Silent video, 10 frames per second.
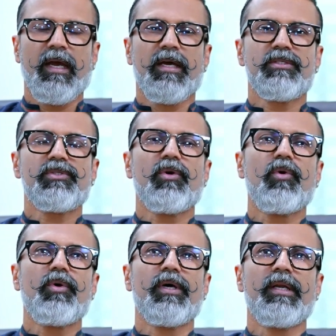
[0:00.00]

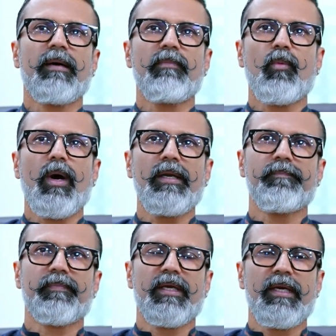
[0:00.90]
So number one,
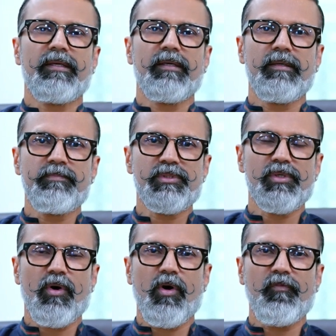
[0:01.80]
in terms
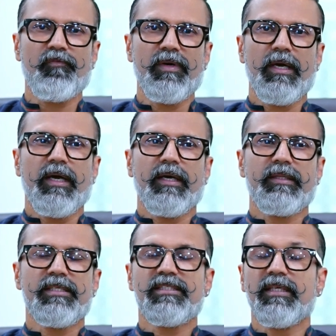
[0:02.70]
of
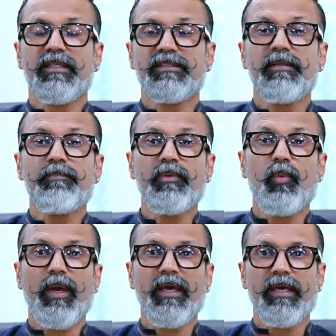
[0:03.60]
the simple
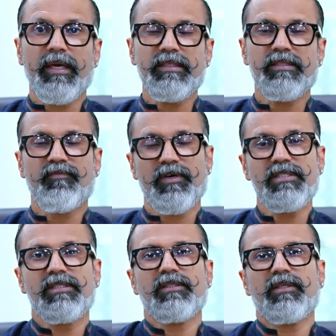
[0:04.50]
way is
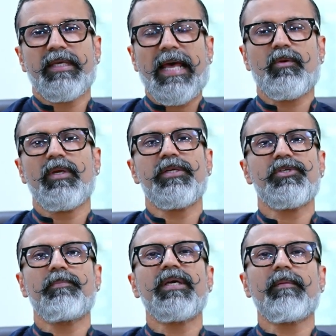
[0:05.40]
first calculate
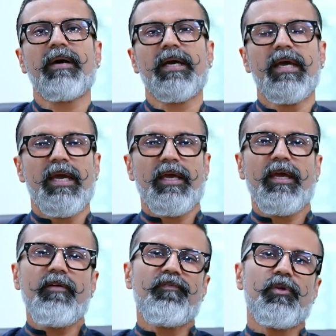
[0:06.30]
your BMI.
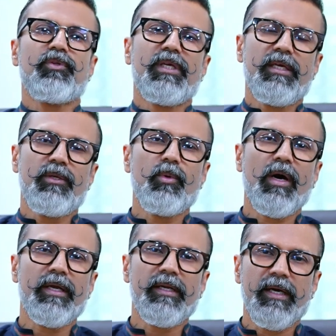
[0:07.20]
If you think you
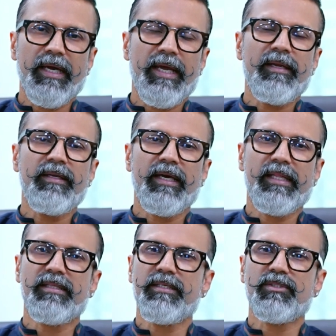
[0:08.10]
are in an
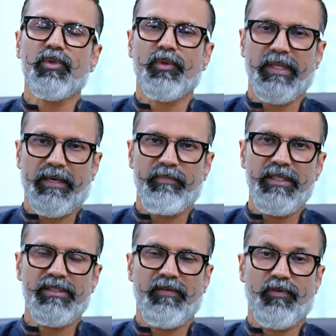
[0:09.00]
unhealthy zone, that
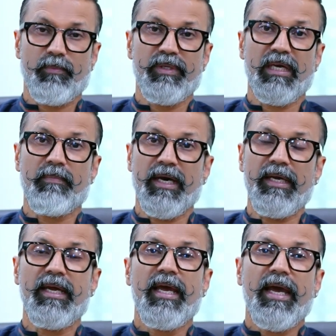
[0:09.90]
means if your
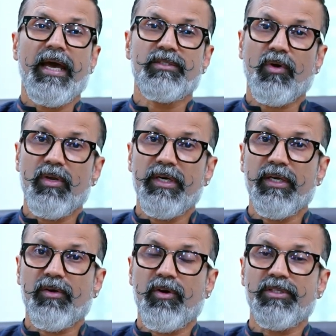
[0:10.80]
BMI has already
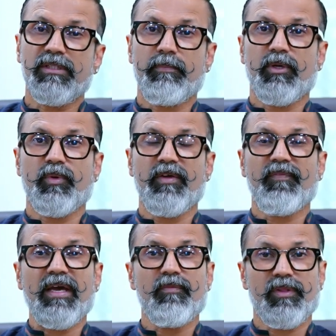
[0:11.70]
crossed about
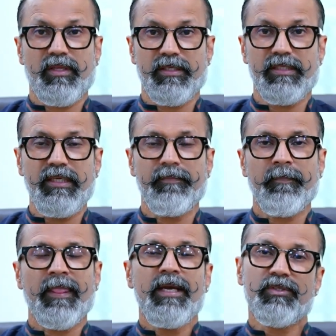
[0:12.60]
25 or 30,
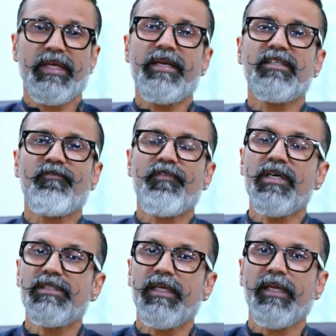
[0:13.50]
so that is the
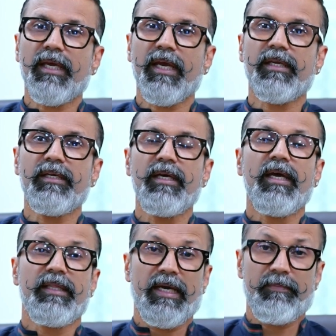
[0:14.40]
first indicator
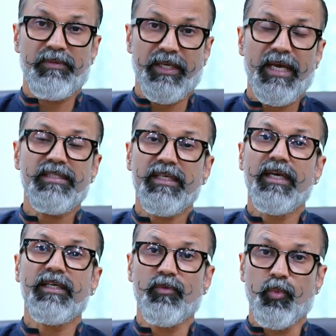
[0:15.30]
that yes,
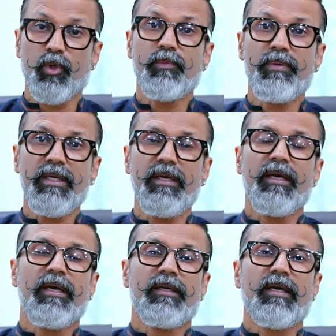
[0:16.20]
it would be
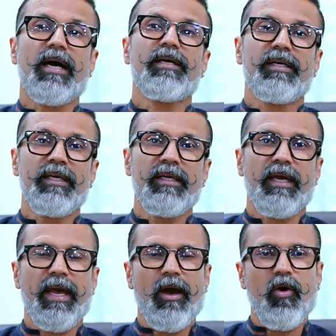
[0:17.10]

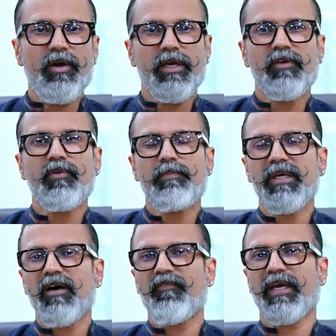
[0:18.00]
targeting or it would
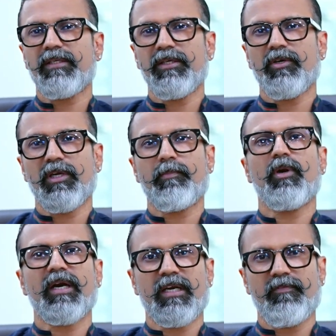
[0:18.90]
be affecting your
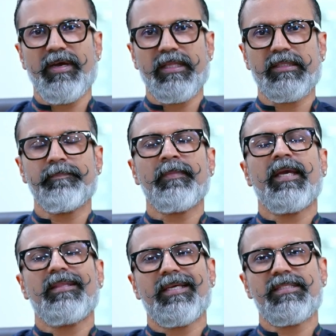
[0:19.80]
reproductive health.
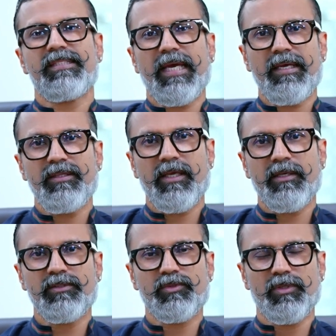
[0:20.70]
The second
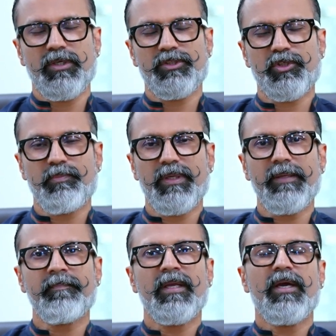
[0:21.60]
thing should
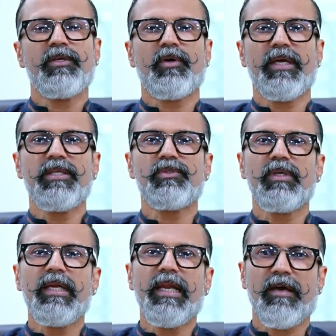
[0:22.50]
be your
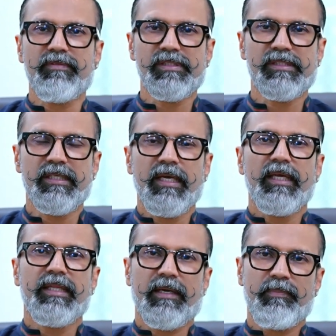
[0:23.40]
insulin levels.
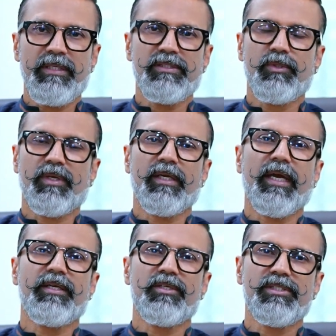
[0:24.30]
That means you can
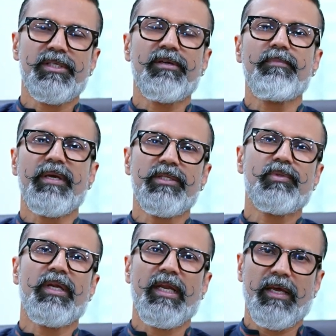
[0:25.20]
get your serum
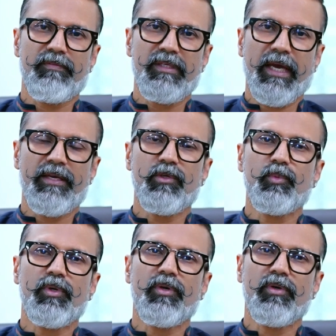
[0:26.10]
insulin level and you
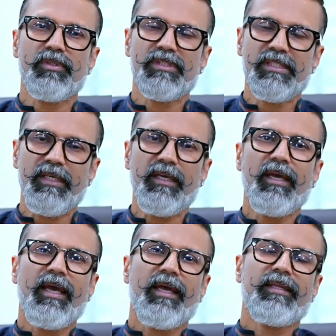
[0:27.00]
would see
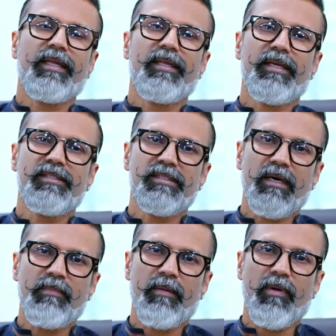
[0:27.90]
that there is
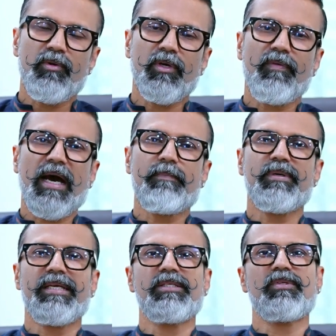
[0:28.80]
some amount of
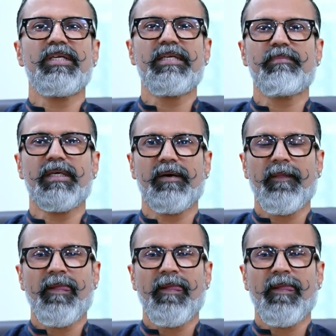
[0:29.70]
hyperinsulinemia.